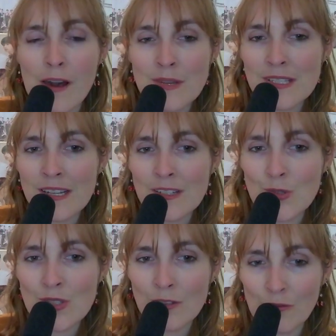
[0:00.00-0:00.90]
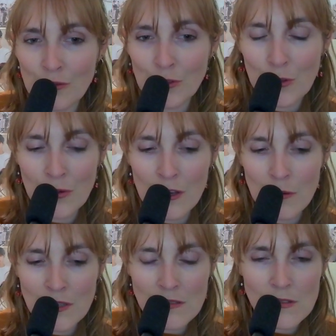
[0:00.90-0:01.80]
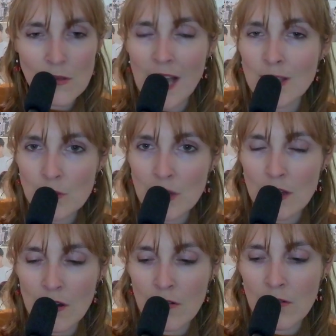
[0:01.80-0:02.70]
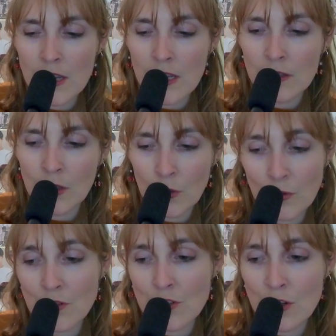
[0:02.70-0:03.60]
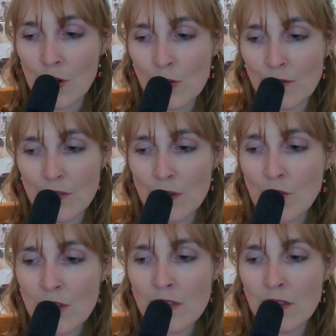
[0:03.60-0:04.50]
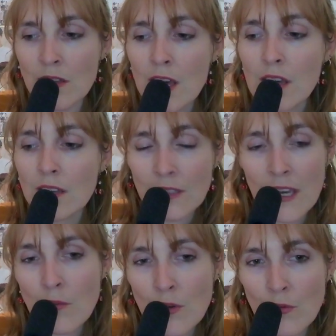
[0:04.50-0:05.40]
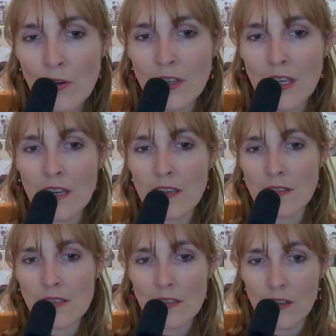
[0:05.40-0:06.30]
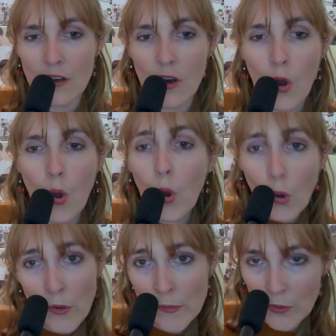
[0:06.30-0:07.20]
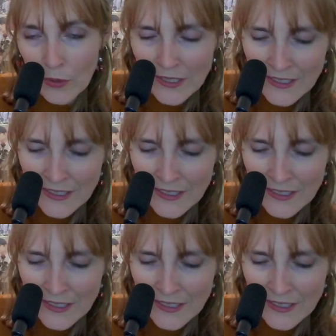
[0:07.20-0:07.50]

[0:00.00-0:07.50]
I'm excited to see the full choreo because, as we know, in award shows, for some reason, the camera work is horrible.